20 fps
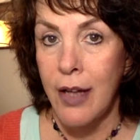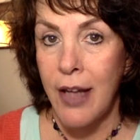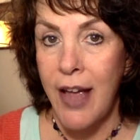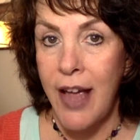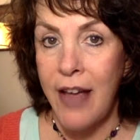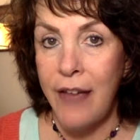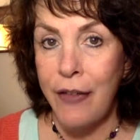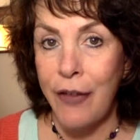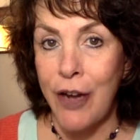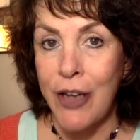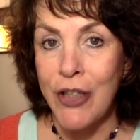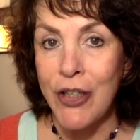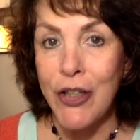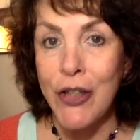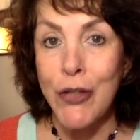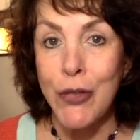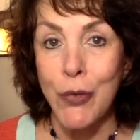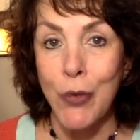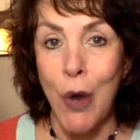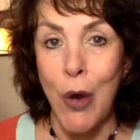Hey friends,
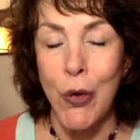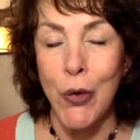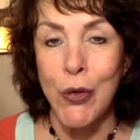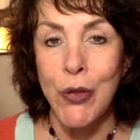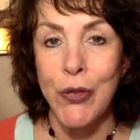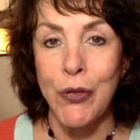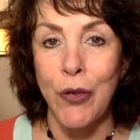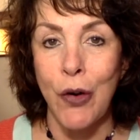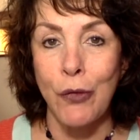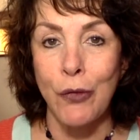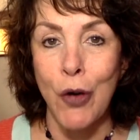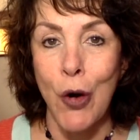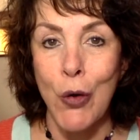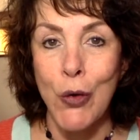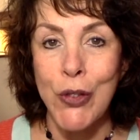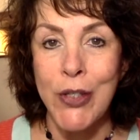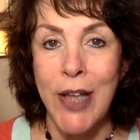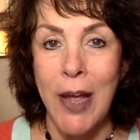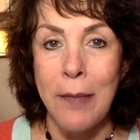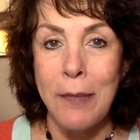it's Rose from
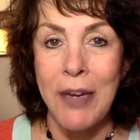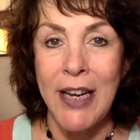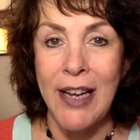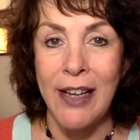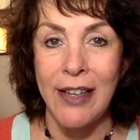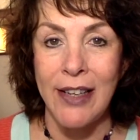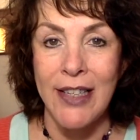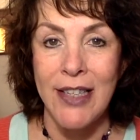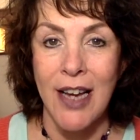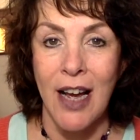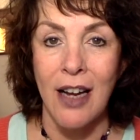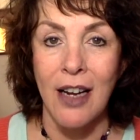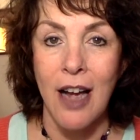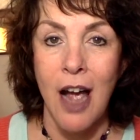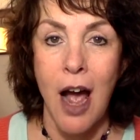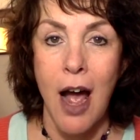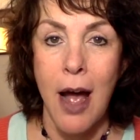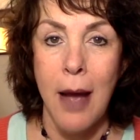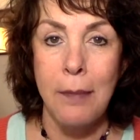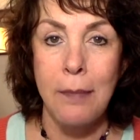
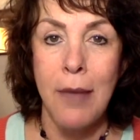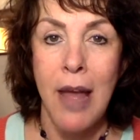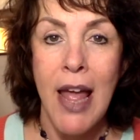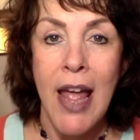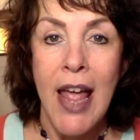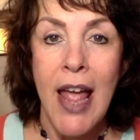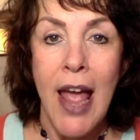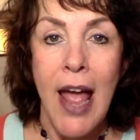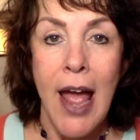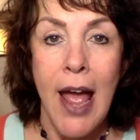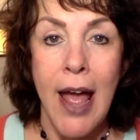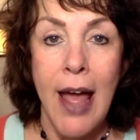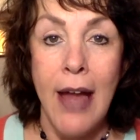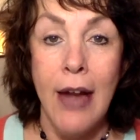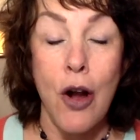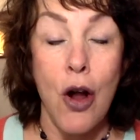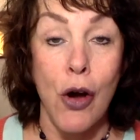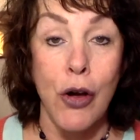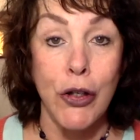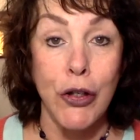RoseSimonelli.com
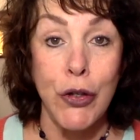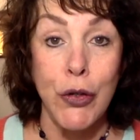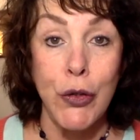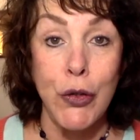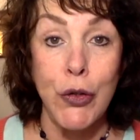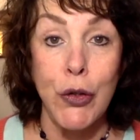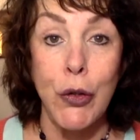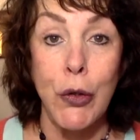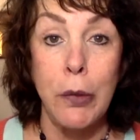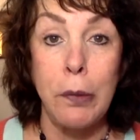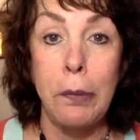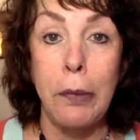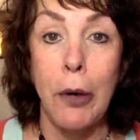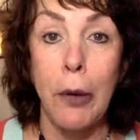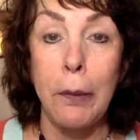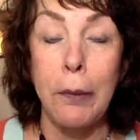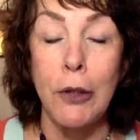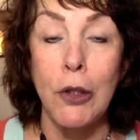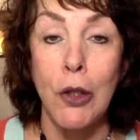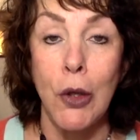and on YouTube,
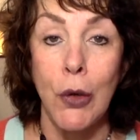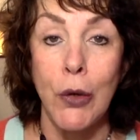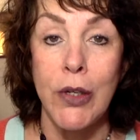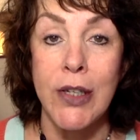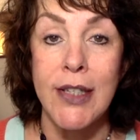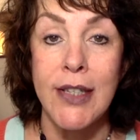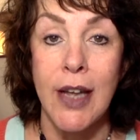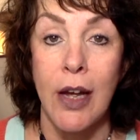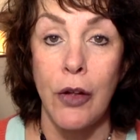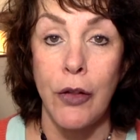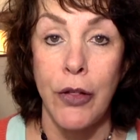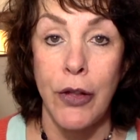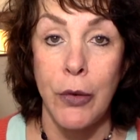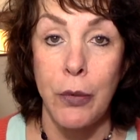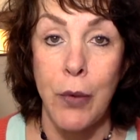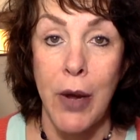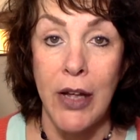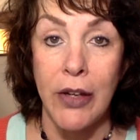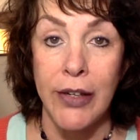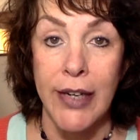Purple Lotus Health
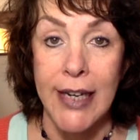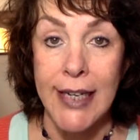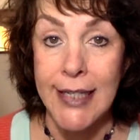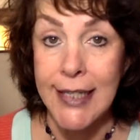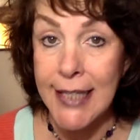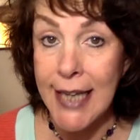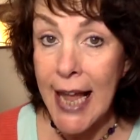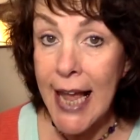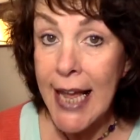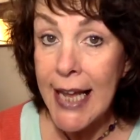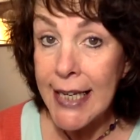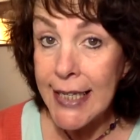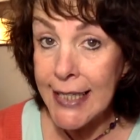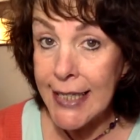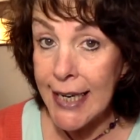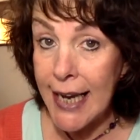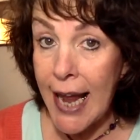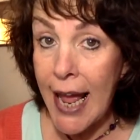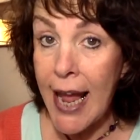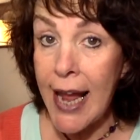and Wellness.
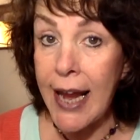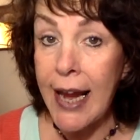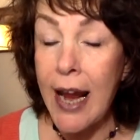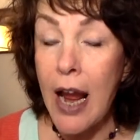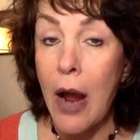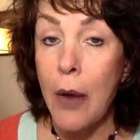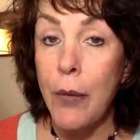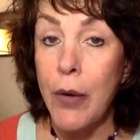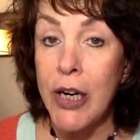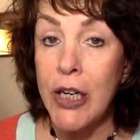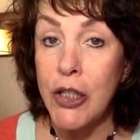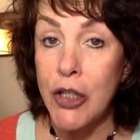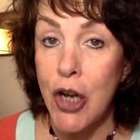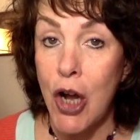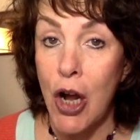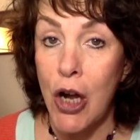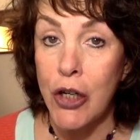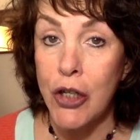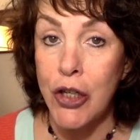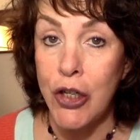Today, I want to
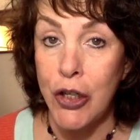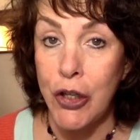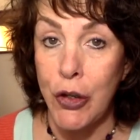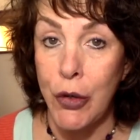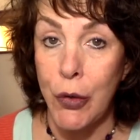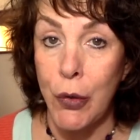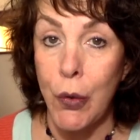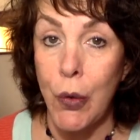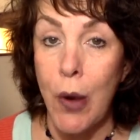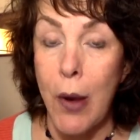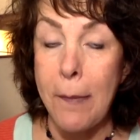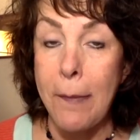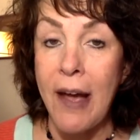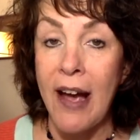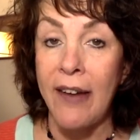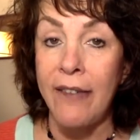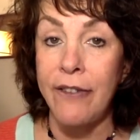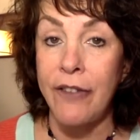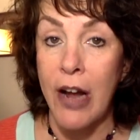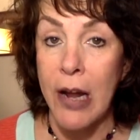talk to you
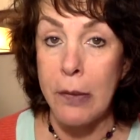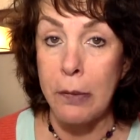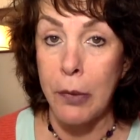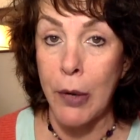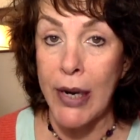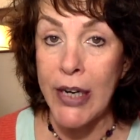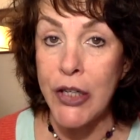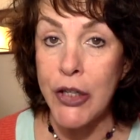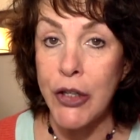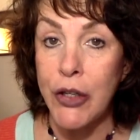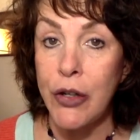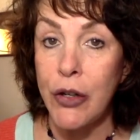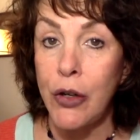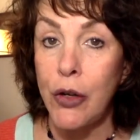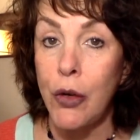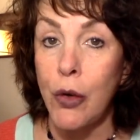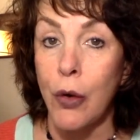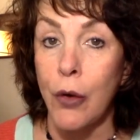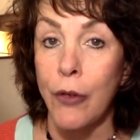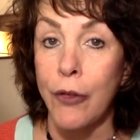about
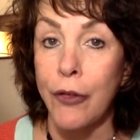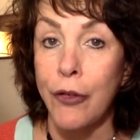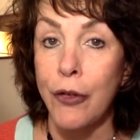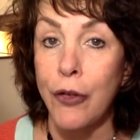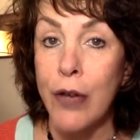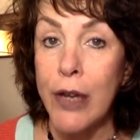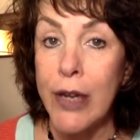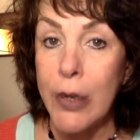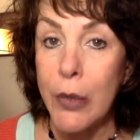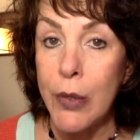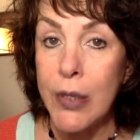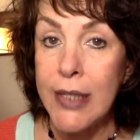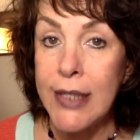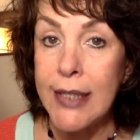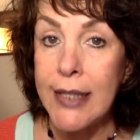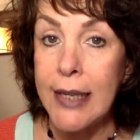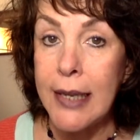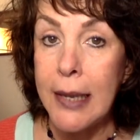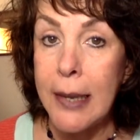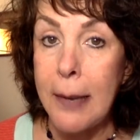vibrational or
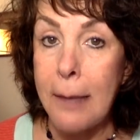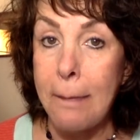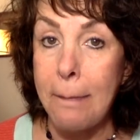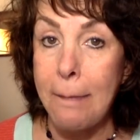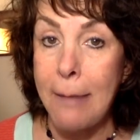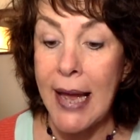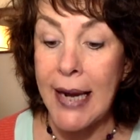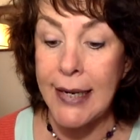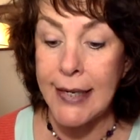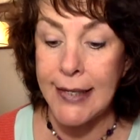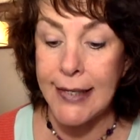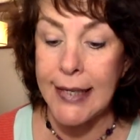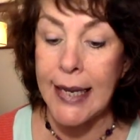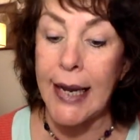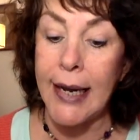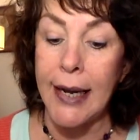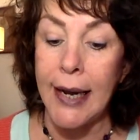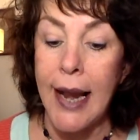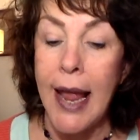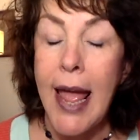frequency
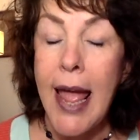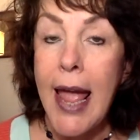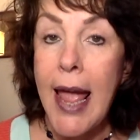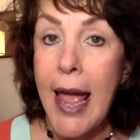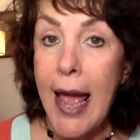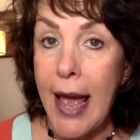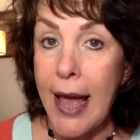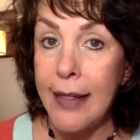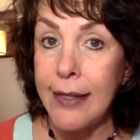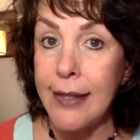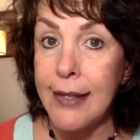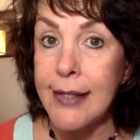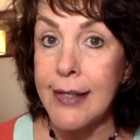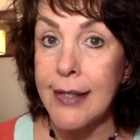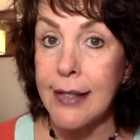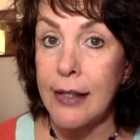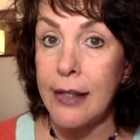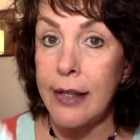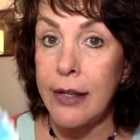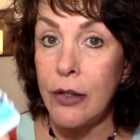medicine and
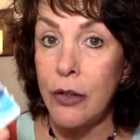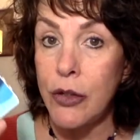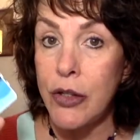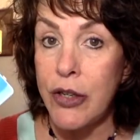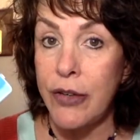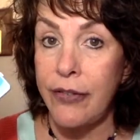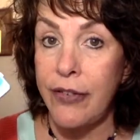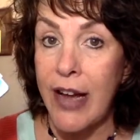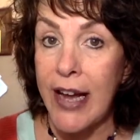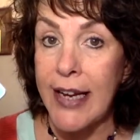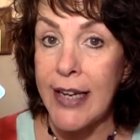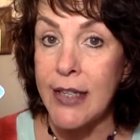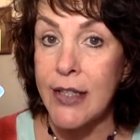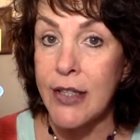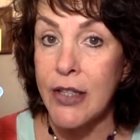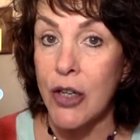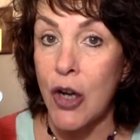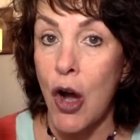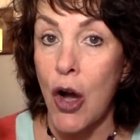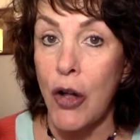this little
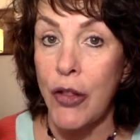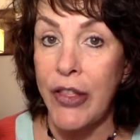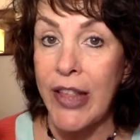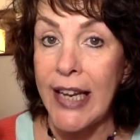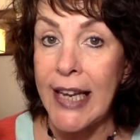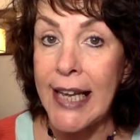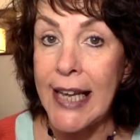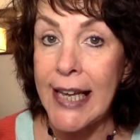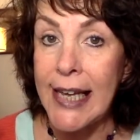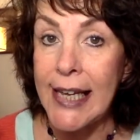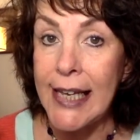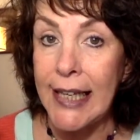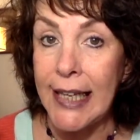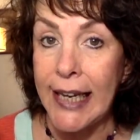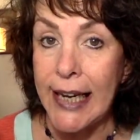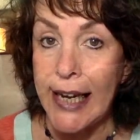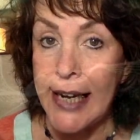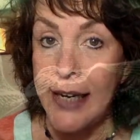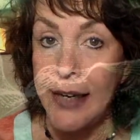device called the Healy.